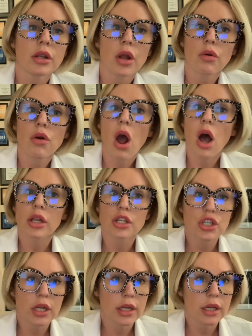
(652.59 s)

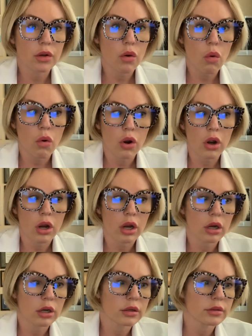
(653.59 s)
collagen
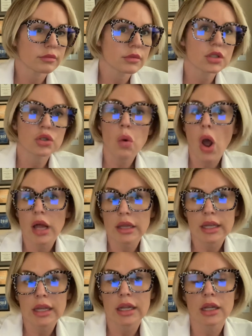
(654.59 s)
or
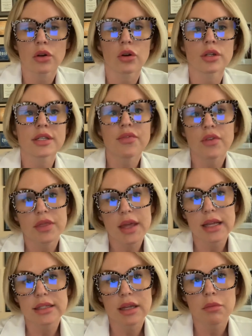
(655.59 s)
squalene or different
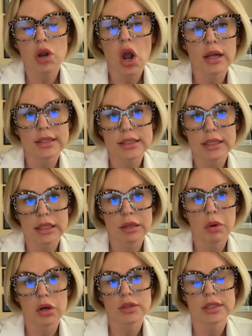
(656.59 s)
things I'm constantly
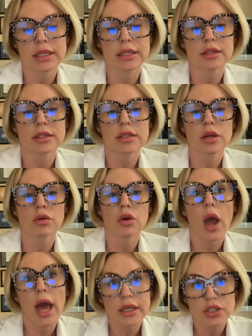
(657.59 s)
posting. So
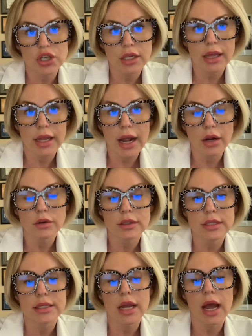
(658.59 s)
go ahead and check that
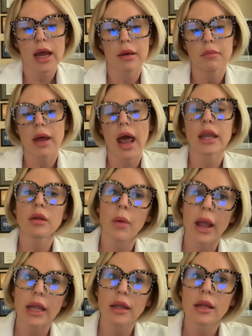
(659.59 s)
out. But
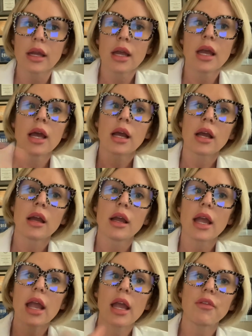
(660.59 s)
anyway,
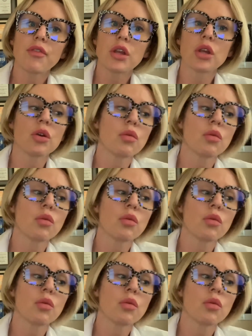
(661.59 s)
if you